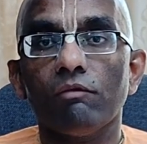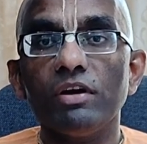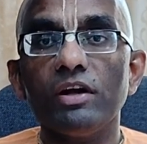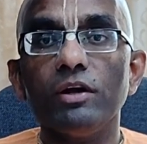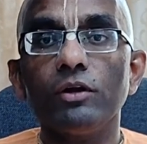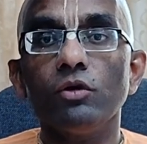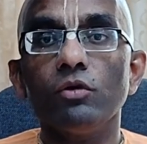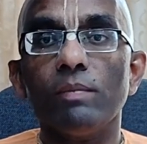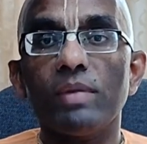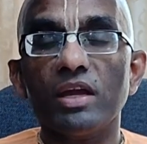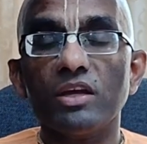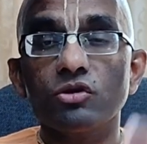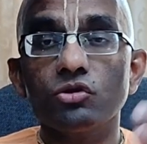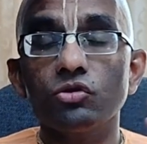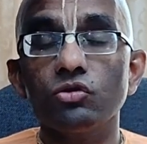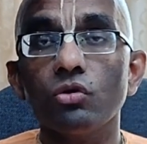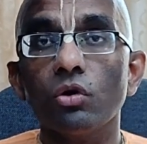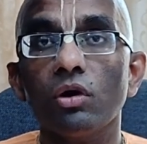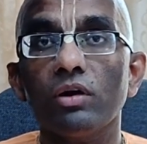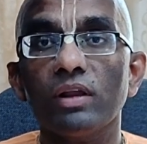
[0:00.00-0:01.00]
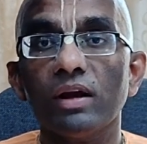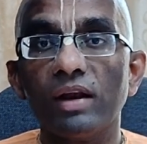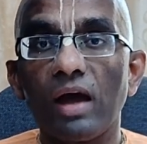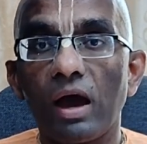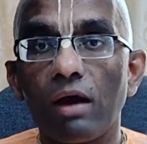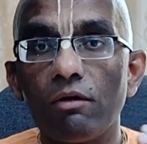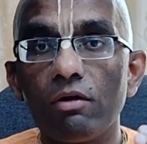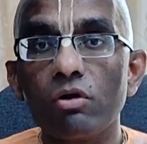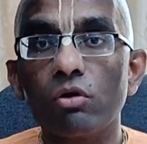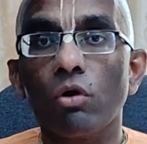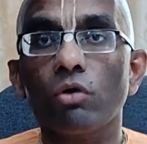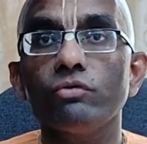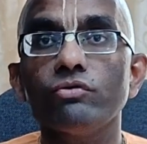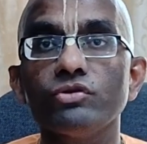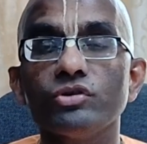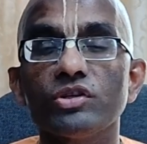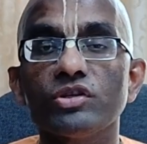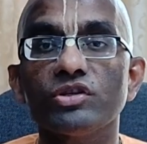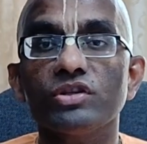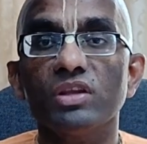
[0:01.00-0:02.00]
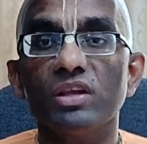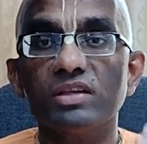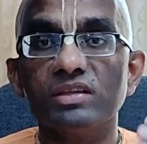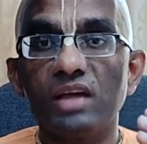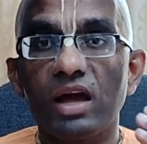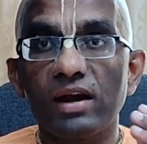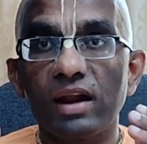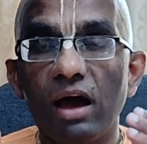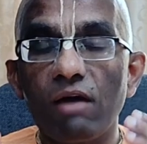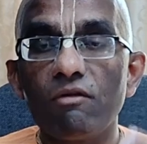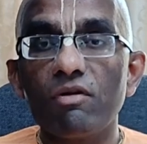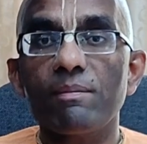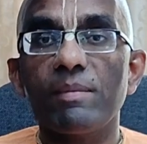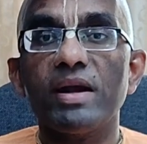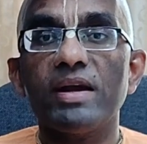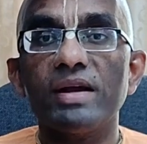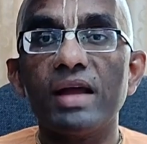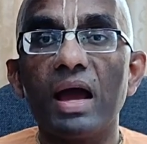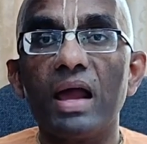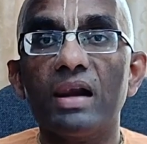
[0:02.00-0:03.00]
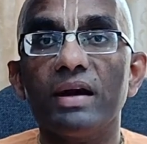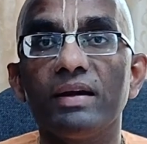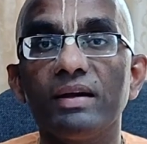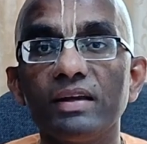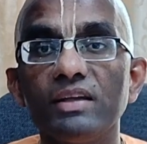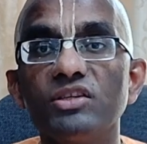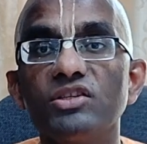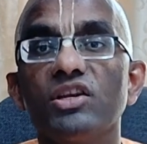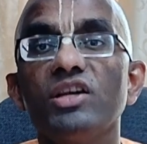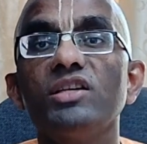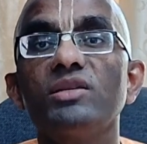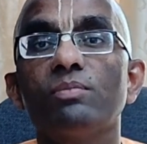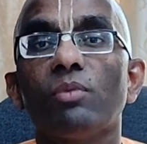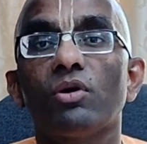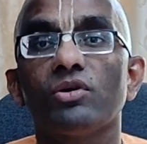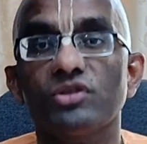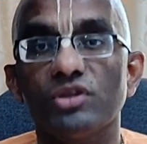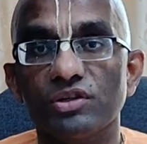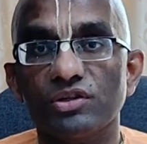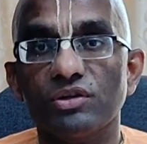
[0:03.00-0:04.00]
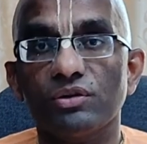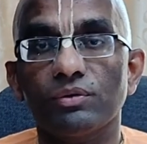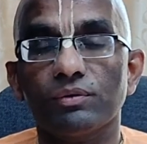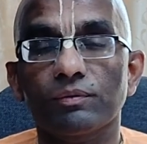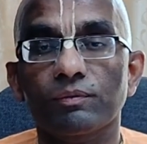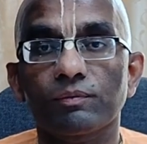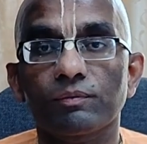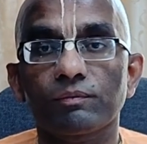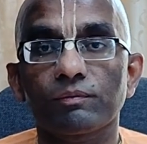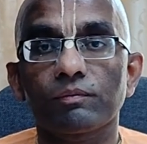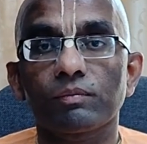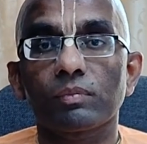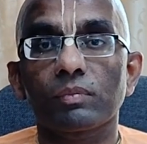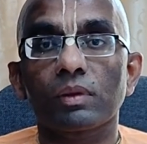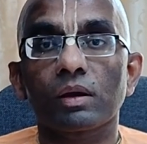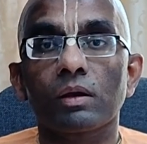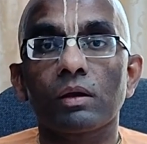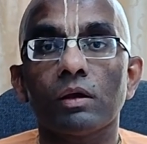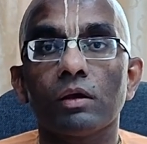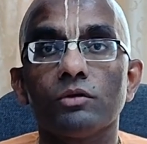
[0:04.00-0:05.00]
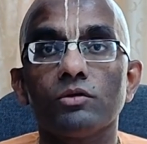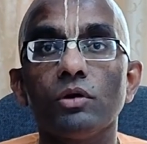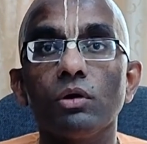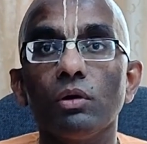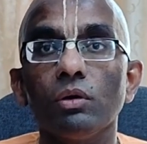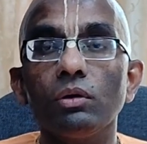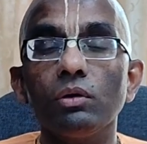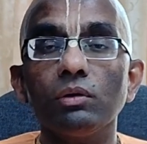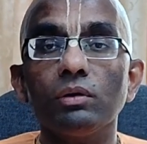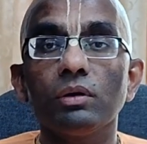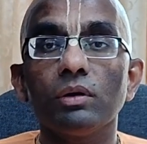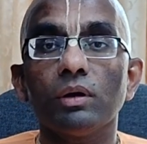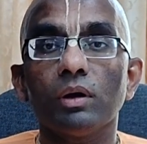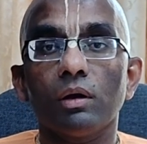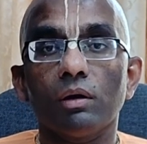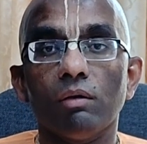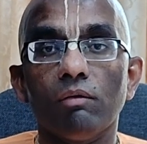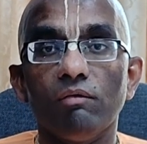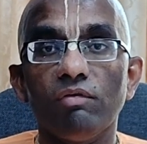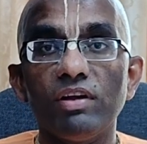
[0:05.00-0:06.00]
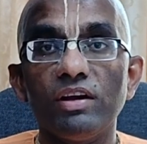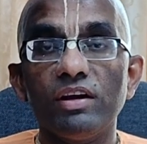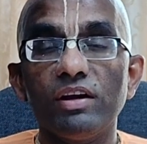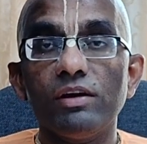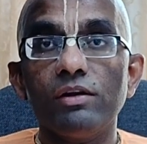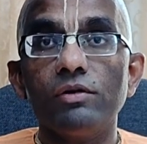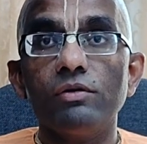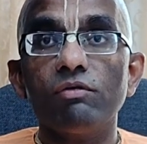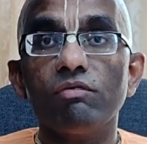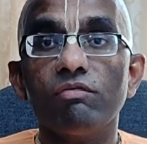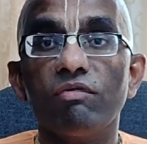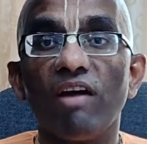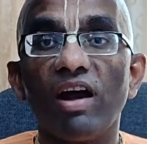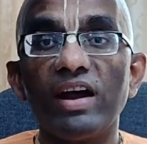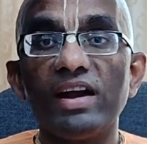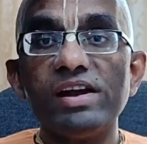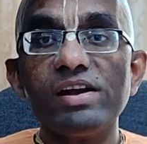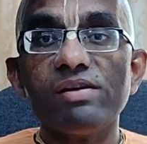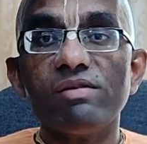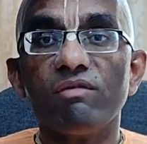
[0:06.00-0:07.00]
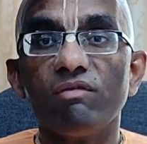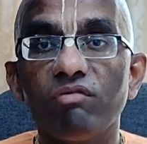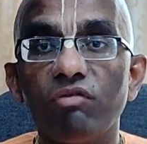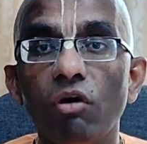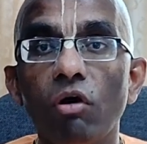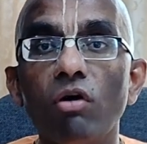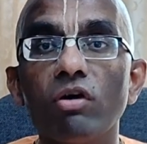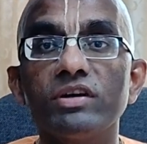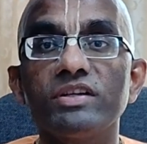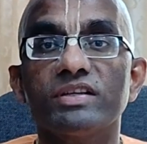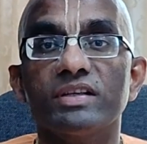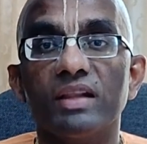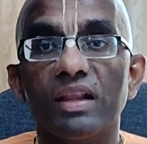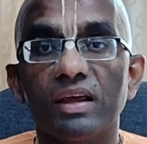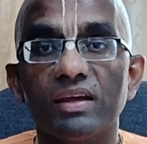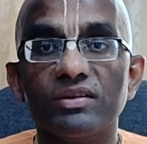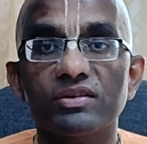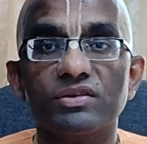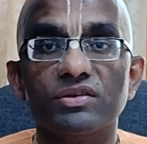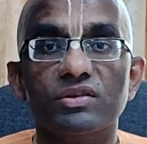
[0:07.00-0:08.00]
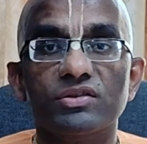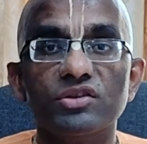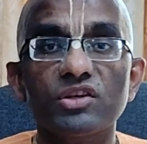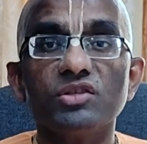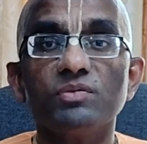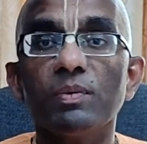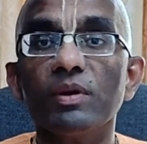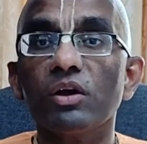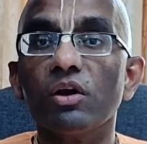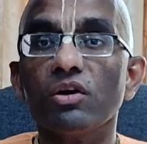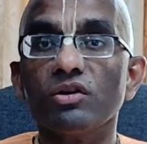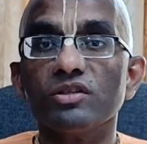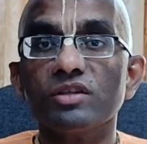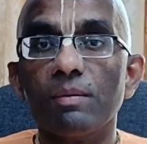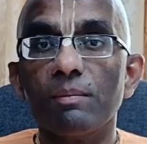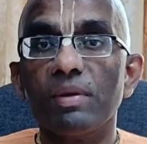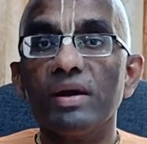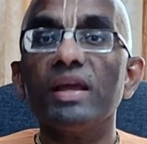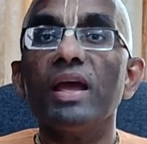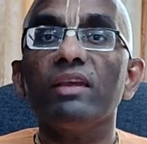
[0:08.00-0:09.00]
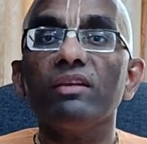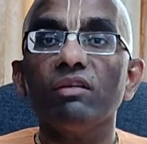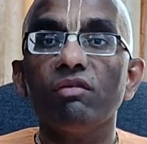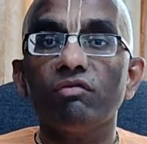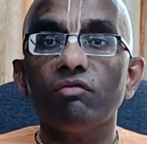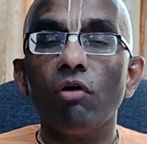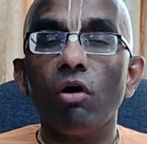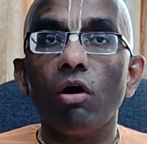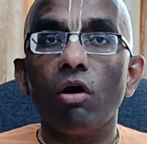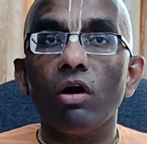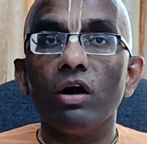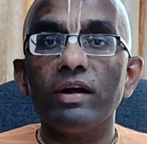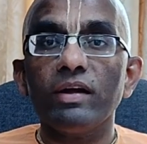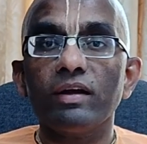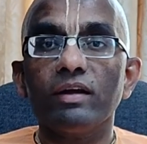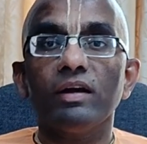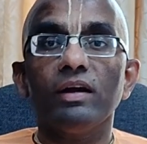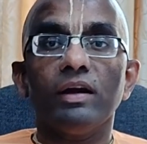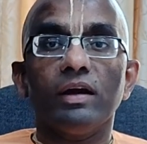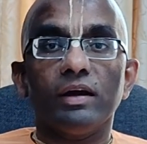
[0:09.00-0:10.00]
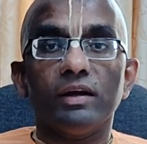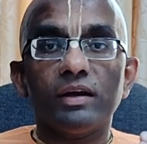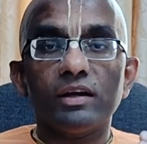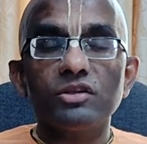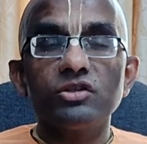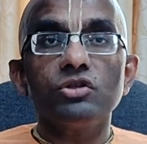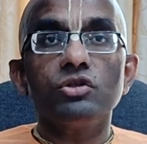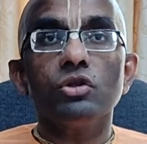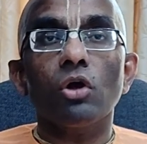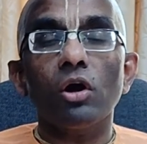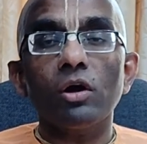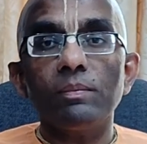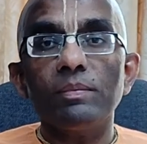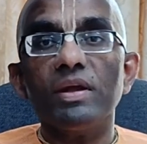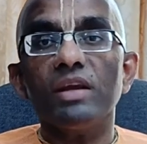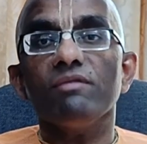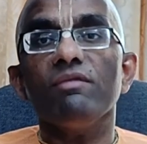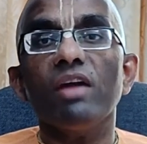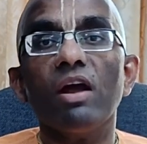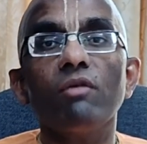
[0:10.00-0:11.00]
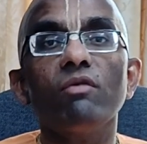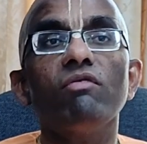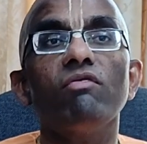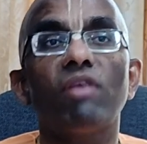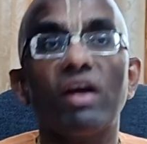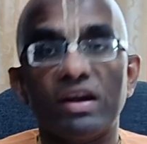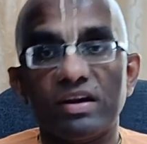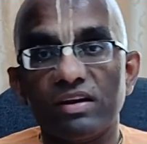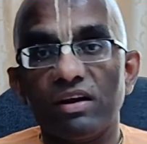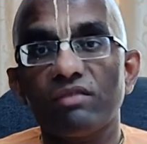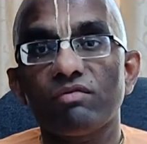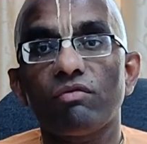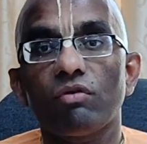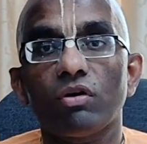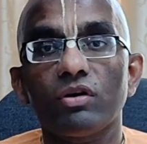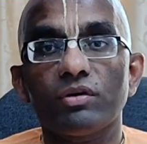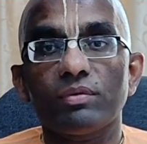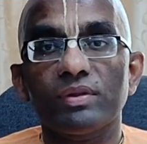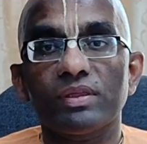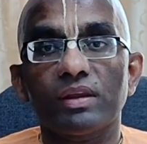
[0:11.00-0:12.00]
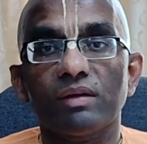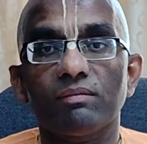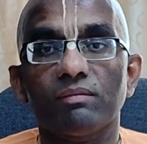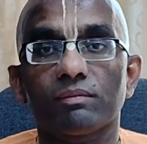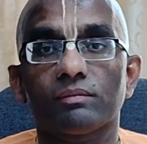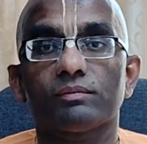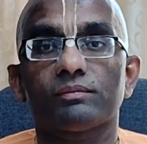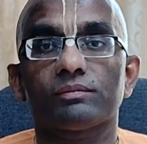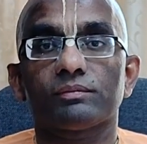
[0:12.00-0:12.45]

we need to make sure that our consciousness and our mentality stays positive. So, we need to find faults less. Just because somebody has a fault does not mean we have to find that fault with them.